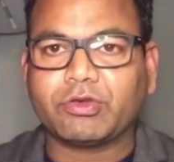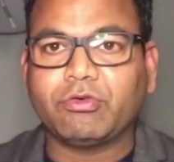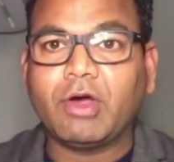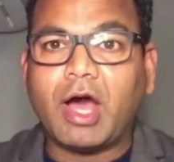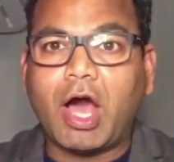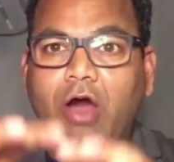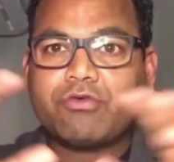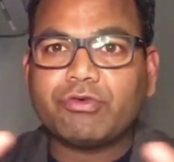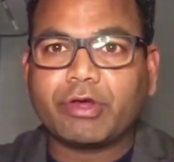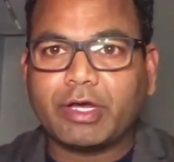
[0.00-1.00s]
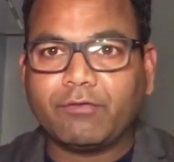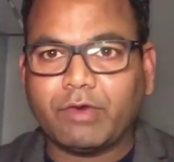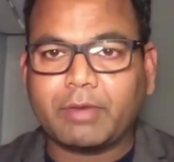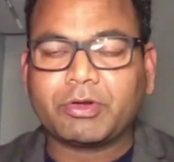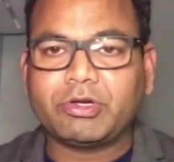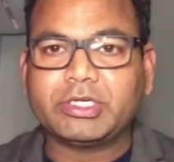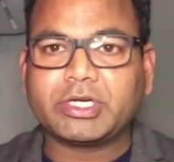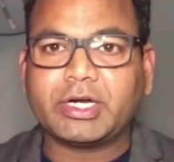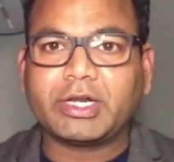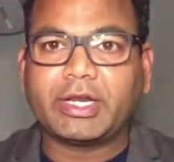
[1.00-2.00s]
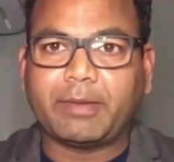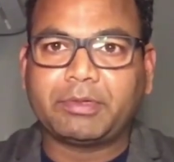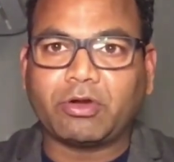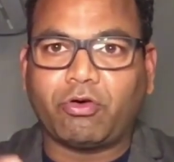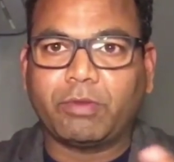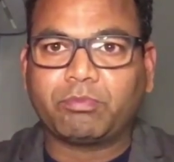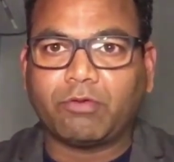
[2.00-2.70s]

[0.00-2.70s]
You know how you can work because each country have their own